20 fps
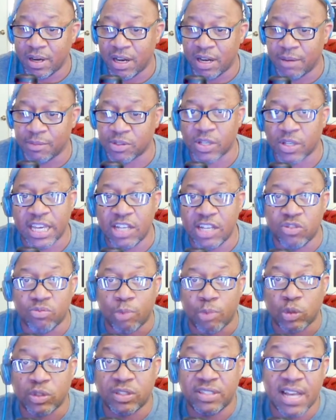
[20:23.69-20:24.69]
So he
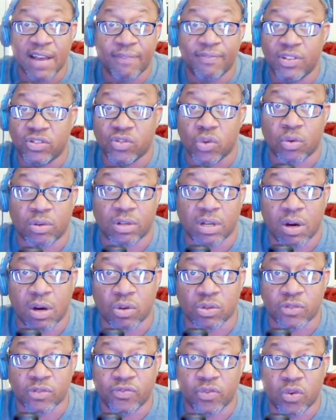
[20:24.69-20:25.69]
most definitely drove the
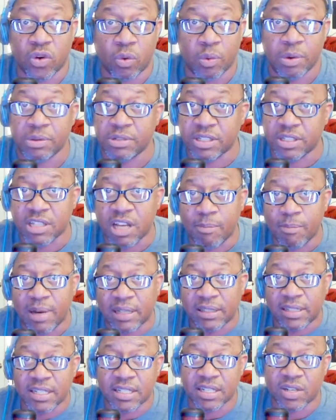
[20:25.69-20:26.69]
culture forward. We were just talking about
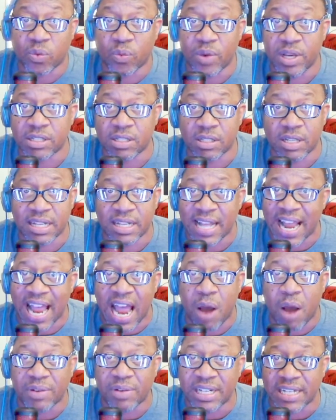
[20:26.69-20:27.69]
this here recently, like
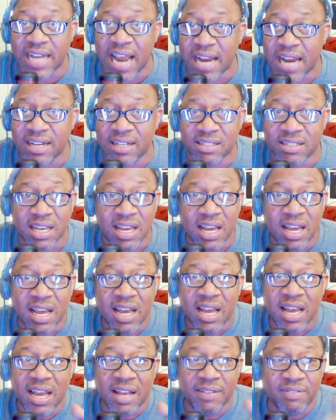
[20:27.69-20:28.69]
how in the 90s,
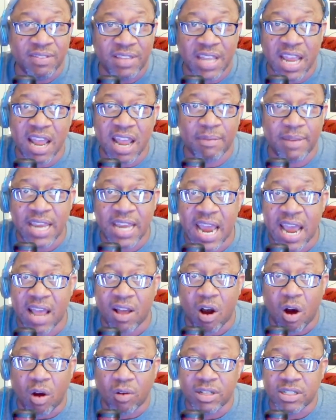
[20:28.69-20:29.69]
damn, he had
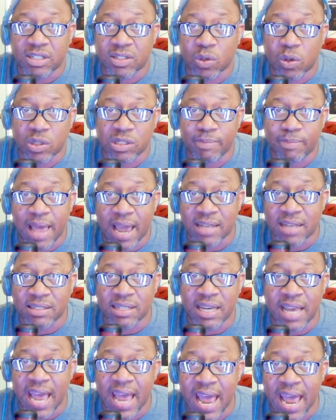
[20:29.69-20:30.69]
all these Source
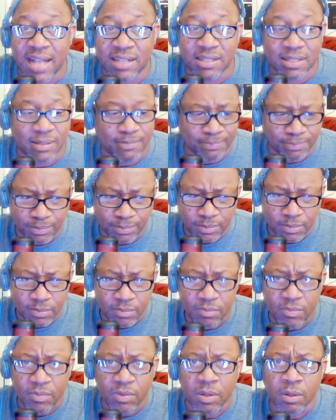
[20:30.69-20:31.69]
magazine ads,
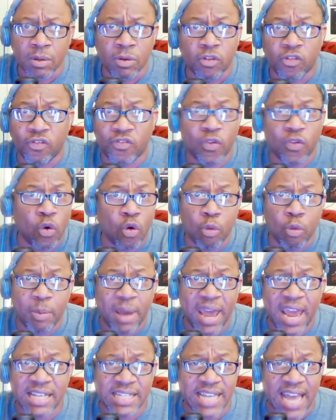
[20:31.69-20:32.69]
full
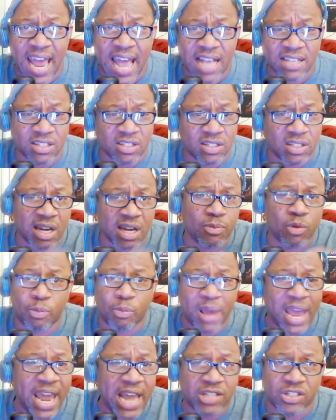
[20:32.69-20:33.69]
page ads, double
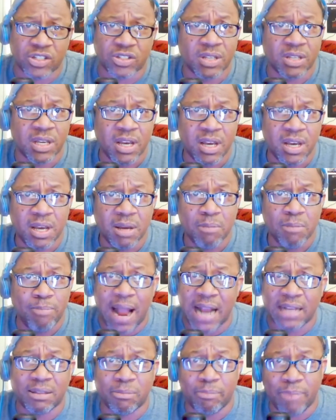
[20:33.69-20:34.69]
pages,
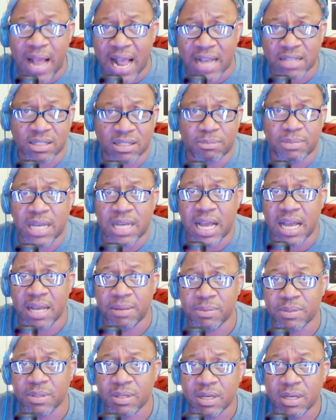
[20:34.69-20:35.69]
back to back sometimes.